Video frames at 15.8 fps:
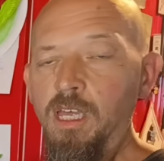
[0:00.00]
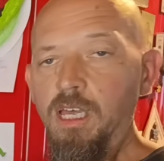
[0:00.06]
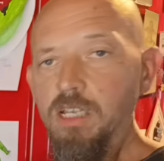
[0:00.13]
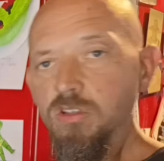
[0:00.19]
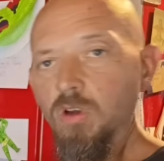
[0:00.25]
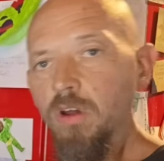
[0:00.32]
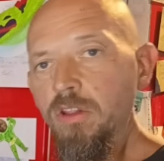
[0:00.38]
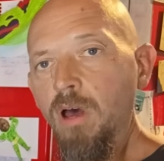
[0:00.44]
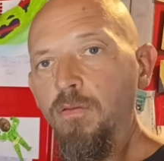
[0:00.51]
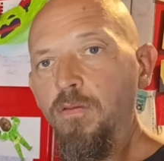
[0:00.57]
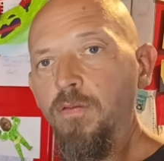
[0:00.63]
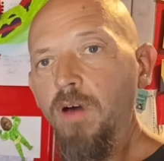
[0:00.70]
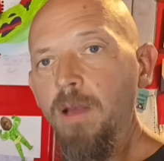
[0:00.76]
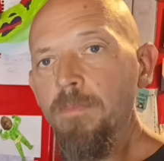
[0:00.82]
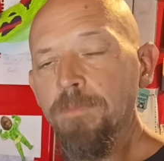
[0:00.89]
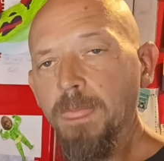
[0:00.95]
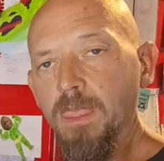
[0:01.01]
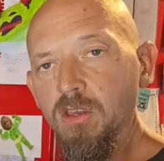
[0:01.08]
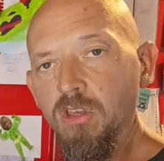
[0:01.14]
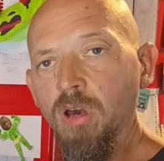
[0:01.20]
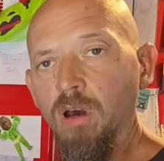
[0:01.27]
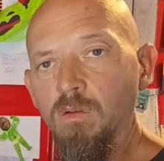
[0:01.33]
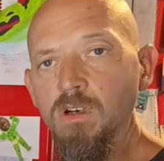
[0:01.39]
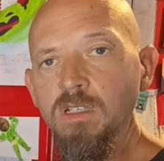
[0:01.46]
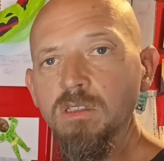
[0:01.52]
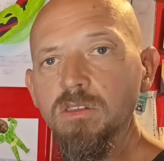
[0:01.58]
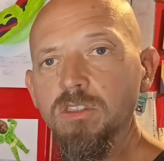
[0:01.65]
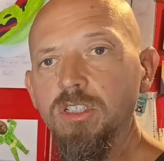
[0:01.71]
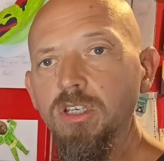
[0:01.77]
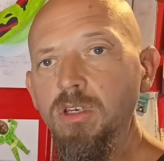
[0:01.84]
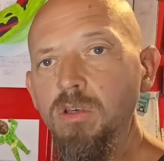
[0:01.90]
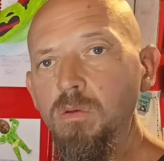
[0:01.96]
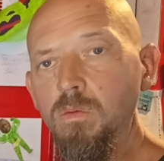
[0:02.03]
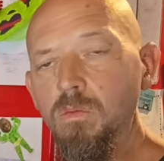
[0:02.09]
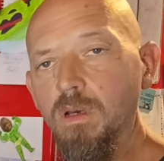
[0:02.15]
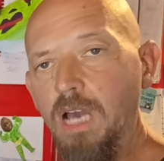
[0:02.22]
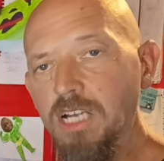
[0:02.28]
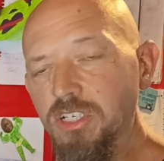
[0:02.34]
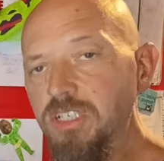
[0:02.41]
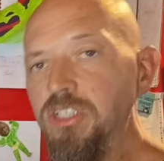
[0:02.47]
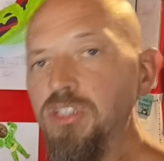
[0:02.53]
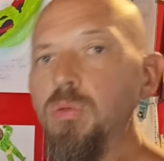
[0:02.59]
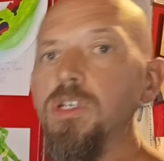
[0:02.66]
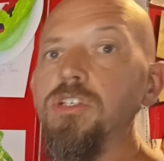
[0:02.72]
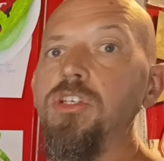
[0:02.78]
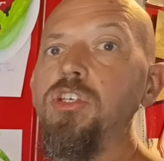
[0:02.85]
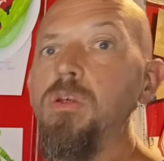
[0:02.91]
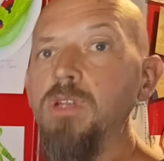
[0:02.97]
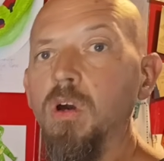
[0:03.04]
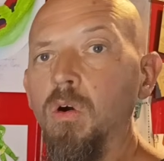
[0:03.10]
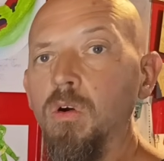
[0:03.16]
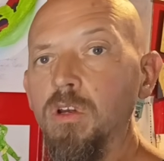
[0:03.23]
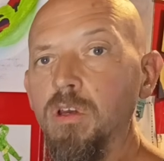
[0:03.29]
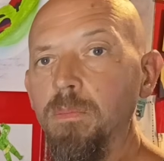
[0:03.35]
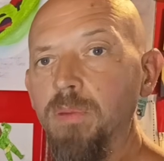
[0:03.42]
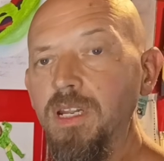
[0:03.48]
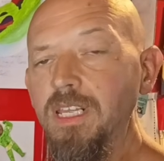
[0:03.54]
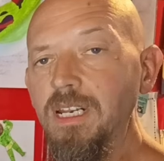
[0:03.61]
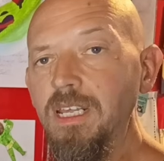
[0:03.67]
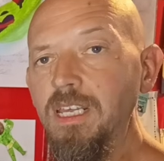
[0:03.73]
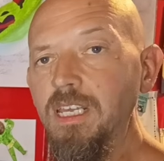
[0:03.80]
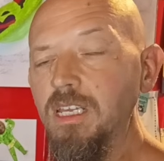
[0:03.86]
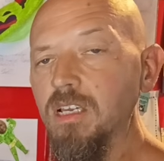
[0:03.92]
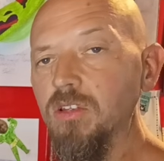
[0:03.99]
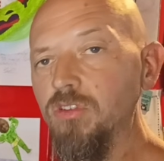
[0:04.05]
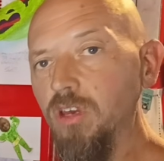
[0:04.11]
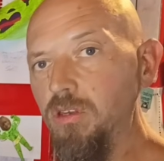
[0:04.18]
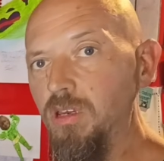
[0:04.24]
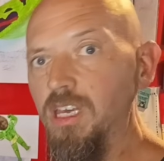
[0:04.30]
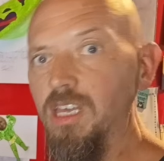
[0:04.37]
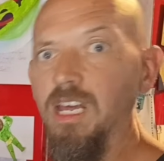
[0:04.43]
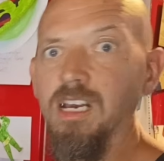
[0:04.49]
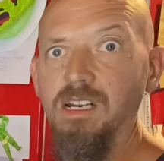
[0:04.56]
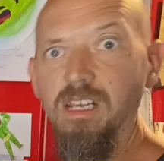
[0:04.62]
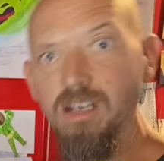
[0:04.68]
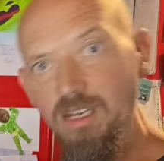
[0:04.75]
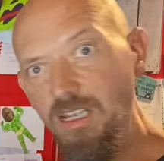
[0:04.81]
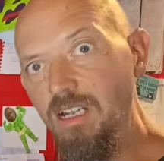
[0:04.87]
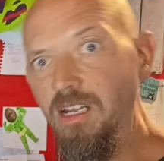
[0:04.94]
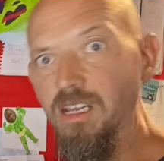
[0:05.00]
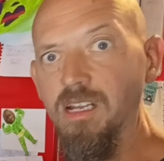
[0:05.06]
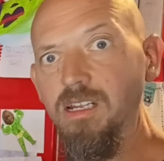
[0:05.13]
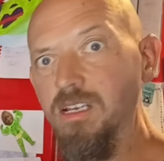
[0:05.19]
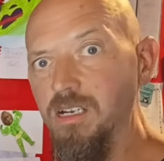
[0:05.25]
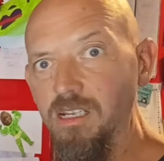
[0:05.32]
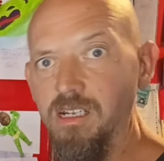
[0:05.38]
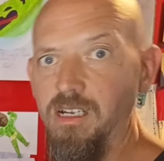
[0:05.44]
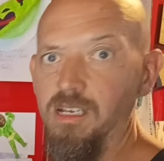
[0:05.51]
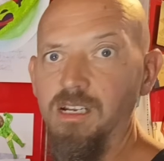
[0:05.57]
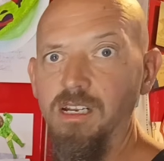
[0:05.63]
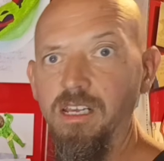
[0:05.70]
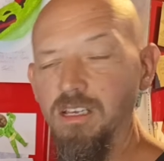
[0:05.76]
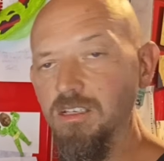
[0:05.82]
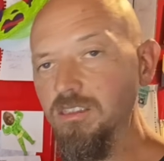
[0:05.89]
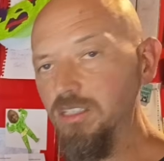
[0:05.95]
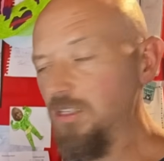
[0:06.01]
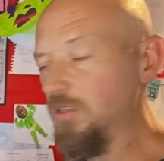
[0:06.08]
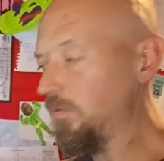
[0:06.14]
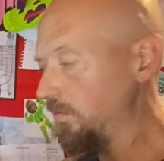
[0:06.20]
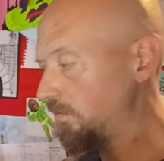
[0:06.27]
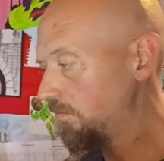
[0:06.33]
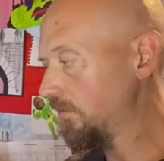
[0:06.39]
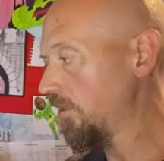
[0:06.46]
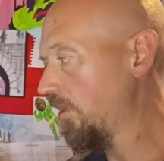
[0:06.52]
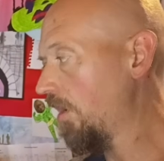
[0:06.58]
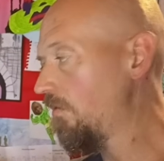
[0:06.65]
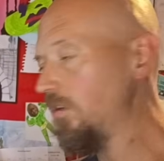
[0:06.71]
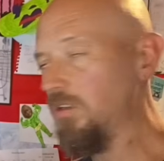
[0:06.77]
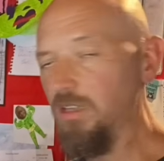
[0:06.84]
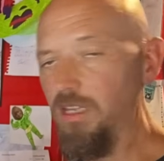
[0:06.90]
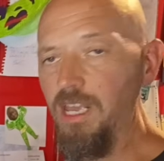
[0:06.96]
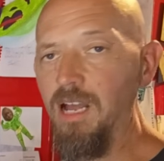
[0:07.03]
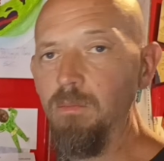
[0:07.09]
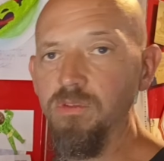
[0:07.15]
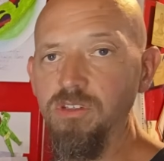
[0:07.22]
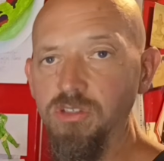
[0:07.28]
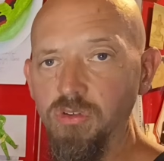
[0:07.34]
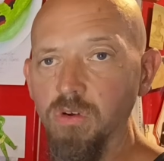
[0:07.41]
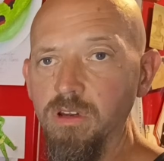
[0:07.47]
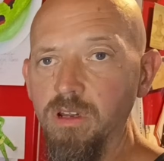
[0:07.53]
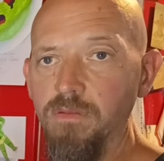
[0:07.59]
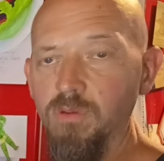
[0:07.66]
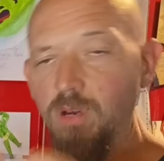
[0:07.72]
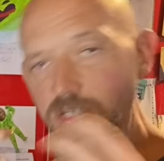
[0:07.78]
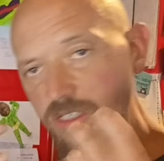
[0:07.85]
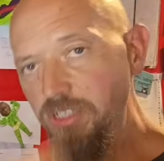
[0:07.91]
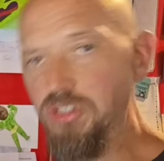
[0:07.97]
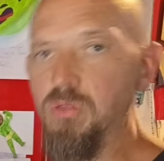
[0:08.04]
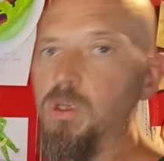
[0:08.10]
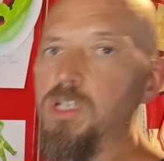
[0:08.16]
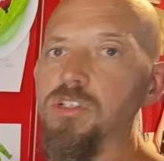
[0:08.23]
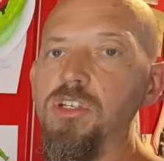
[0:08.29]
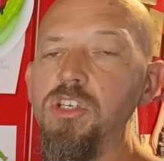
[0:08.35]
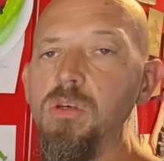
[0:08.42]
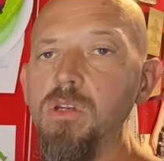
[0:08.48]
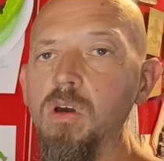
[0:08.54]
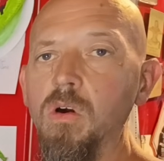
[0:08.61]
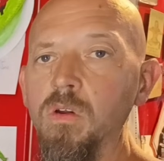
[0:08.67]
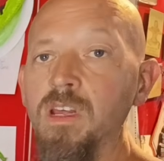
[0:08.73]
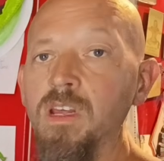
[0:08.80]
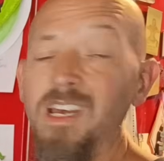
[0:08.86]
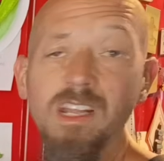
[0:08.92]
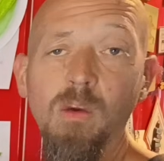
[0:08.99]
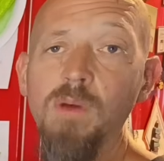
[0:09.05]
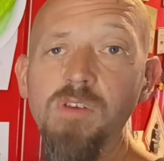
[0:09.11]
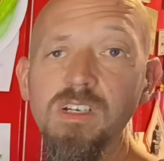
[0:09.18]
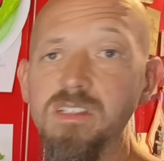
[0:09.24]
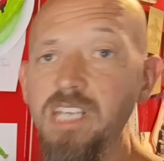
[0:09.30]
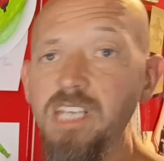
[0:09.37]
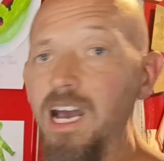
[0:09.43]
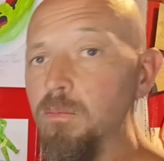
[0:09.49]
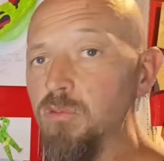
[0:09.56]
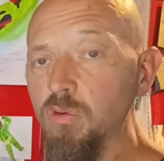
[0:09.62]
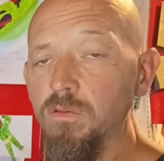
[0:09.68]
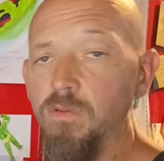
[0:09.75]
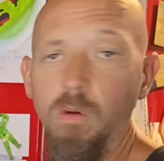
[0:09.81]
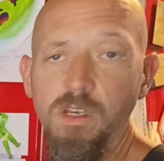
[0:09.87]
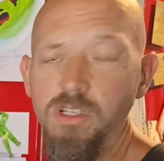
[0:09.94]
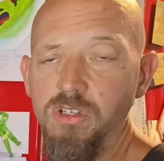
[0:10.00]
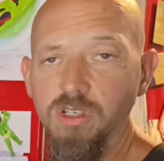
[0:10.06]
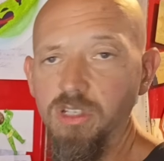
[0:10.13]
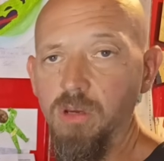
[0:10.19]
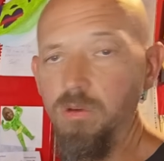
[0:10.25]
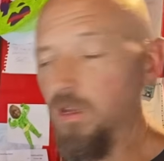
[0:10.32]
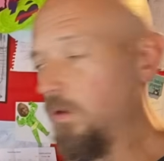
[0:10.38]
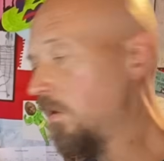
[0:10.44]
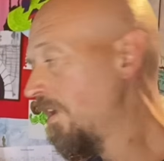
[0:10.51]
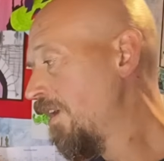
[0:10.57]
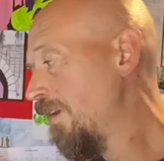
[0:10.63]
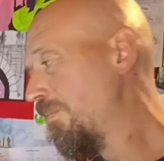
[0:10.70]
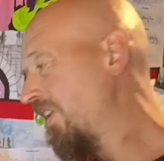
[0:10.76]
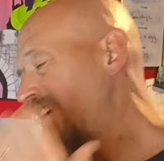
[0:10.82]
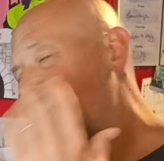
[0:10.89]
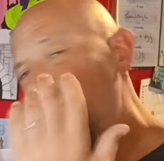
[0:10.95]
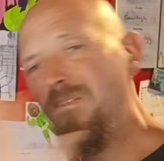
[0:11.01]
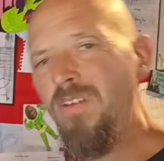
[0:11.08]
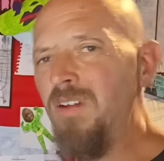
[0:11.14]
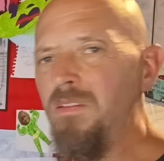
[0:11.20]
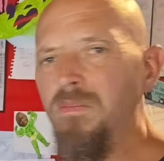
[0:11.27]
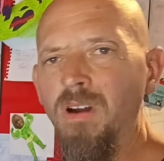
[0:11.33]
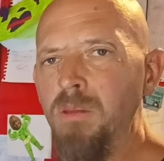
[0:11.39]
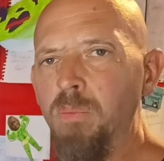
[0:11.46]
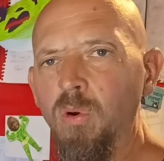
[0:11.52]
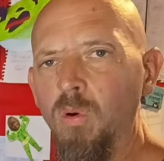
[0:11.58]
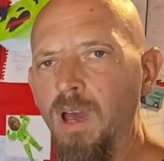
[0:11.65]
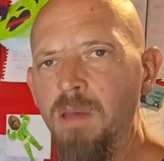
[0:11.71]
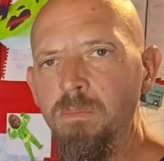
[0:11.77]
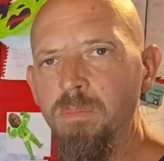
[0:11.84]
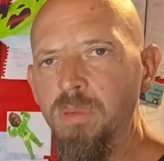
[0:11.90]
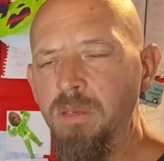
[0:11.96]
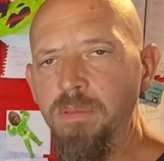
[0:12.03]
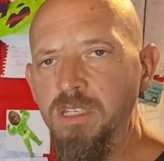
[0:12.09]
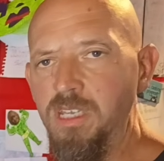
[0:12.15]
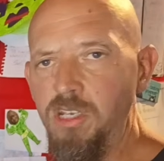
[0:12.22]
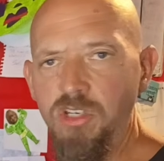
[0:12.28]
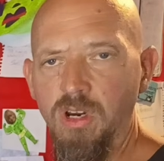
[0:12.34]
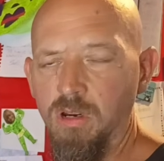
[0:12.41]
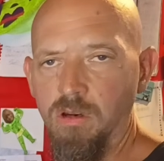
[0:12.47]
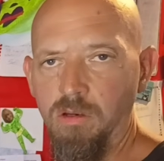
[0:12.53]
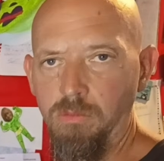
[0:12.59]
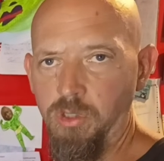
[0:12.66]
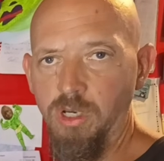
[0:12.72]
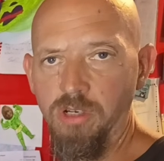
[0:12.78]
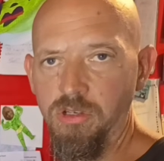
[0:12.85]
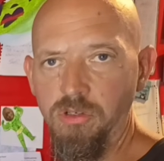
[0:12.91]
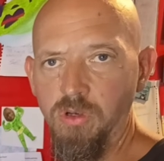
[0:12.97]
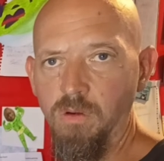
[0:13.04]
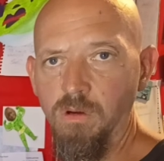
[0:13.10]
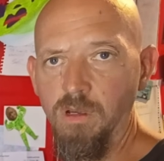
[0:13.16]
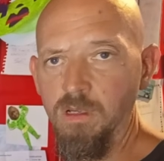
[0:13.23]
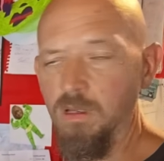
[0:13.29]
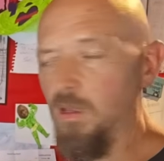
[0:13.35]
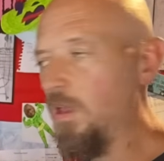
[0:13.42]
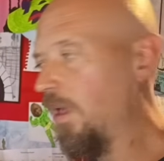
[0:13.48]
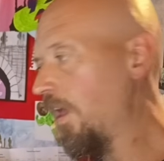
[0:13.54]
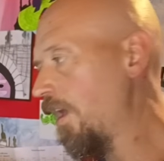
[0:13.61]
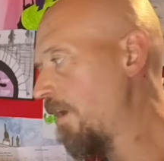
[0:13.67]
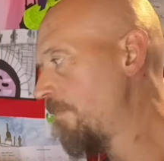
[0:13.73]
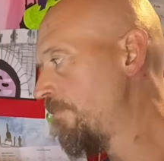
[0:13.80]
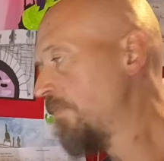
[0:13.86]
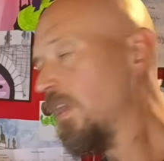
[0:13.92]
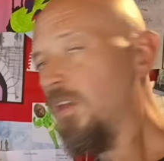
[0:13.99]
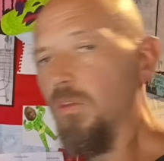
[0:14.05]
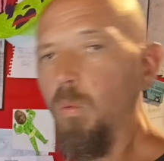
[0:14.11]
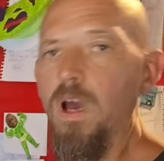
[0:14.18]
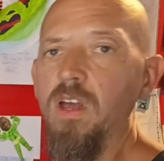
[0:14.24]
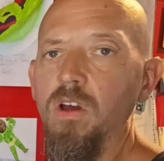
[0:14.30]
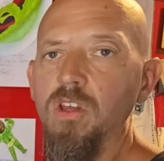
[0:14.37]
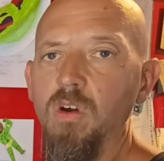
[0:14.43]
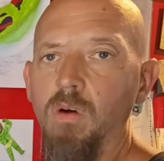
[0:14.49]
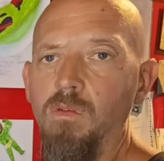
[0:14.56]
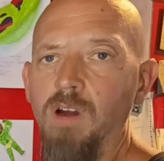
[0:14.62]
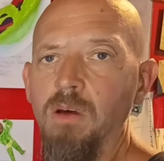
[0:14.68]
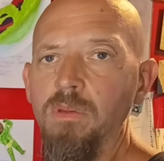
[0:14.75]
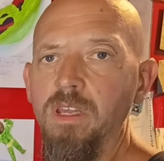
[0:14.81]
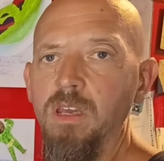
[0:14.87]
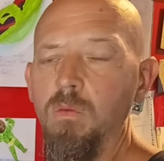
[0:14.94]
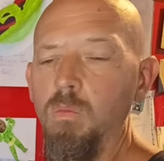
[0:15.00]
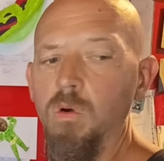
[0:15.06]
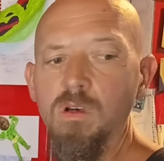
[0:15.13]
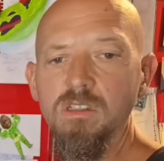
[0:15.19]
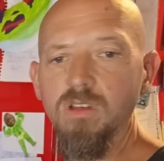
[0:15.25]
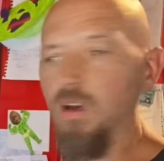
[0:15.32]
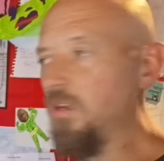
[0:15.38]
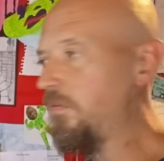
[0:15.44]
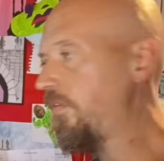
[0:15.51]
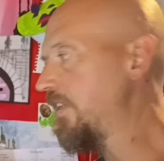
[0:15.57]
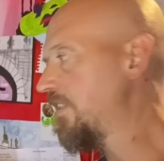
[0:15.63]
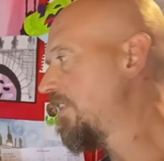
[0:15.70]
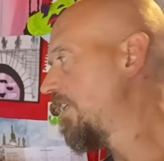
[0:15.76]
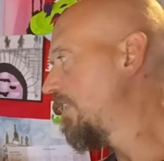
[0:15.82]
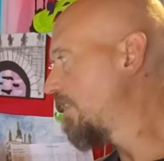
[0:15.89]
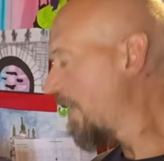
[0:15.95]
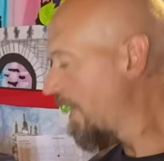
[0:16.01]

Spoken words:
It's not enough current to actually switch the unit on completely, so you hear that click, click, click, click, click, click, click, until the current, the amps, is strong enough to actually switch the unit on. Now, whether it's the amps or the voltage, I don't know. But yeah, very, very poor MPPT charge controller. The way I got around it was I fitted